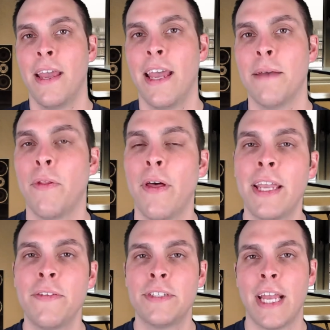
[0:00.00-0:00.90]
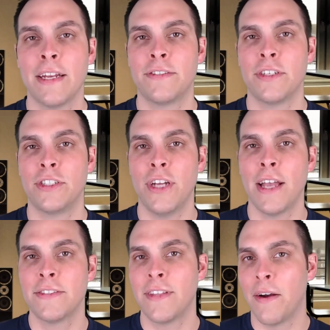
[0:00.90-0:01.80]
And molecular data
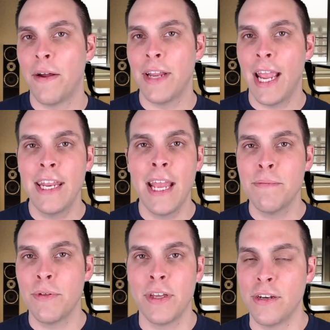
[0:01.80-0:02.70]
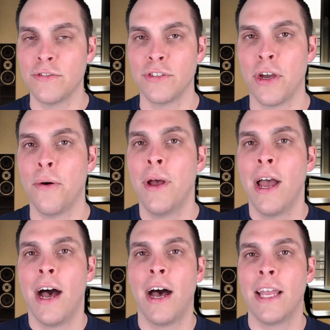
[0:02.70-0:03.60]
suggests that around 88 million years ago,
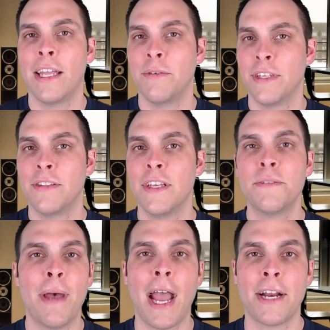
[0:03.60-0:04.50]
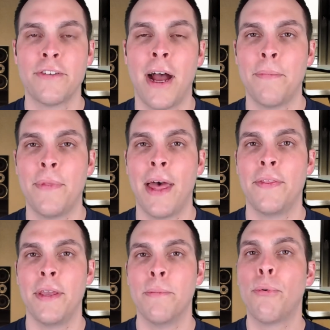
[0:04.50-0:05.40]
uh, it was in this backdrop that
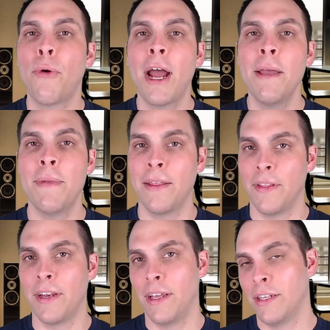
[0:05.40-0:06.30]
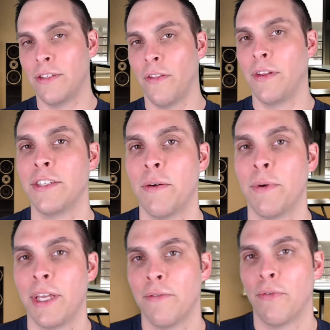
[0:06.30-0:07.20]
the primate lineage, the lineage that
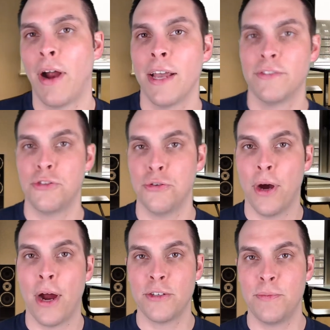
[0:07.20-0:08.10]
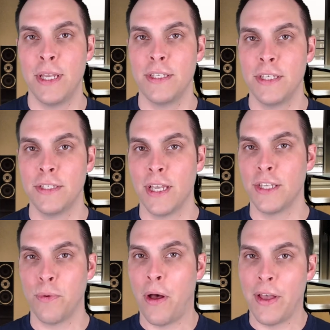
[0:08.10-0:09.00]
would give rise to our species
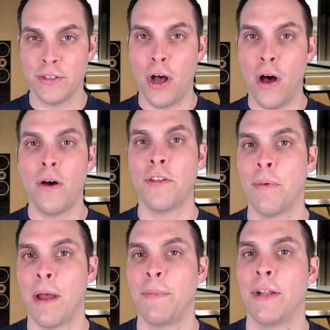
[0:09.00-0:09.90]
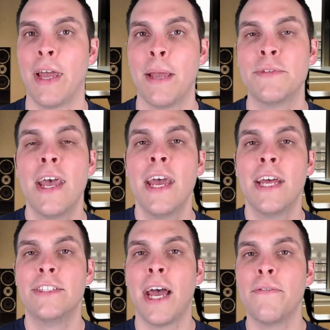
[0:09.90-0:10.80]
as well as all other bipedal apes,
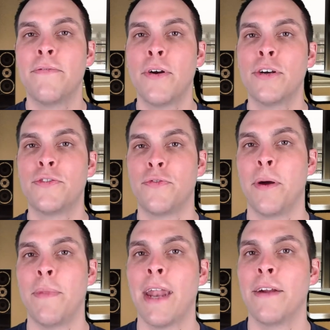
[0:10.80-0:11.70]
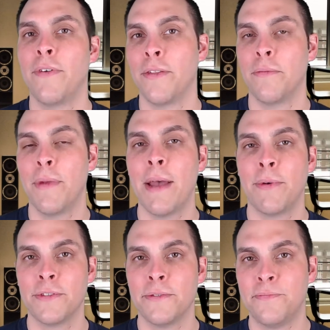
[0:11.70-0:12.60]
diverged from that of other
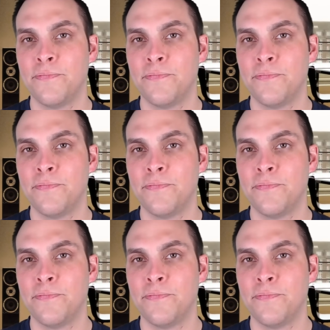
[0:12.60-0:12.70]
mammals.